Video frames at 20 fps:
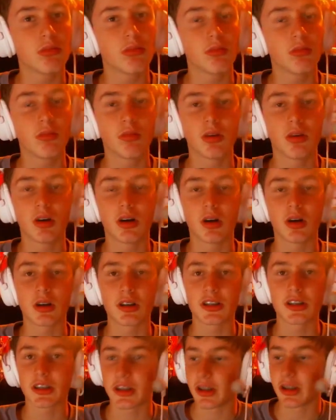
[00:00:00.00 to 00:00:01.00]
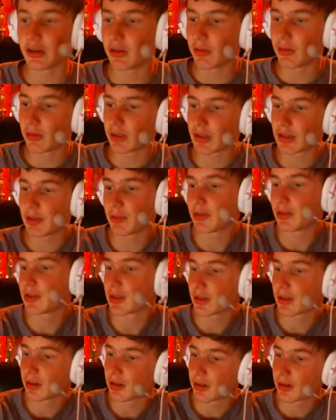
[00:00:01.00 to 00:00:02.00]
Oh shit, what team was he
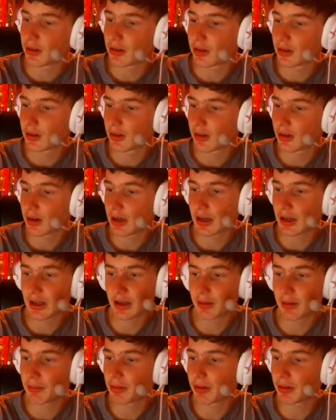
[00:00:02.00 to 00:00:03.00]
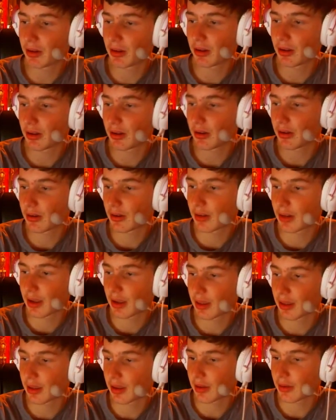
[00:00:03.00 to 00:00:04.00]
on? I completely can't
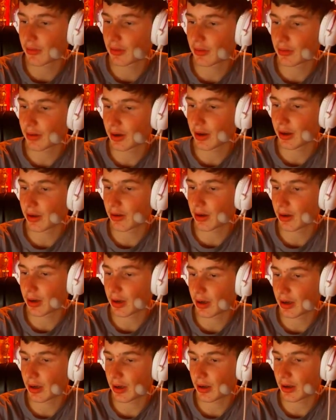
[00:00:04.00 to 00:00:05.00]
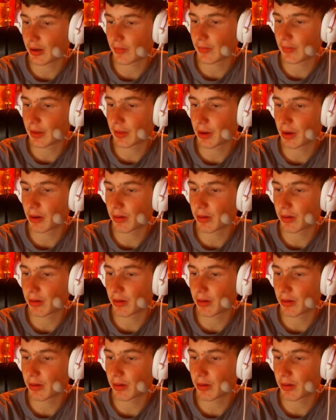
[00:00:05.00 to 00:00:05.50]
think of it right now. Keep going.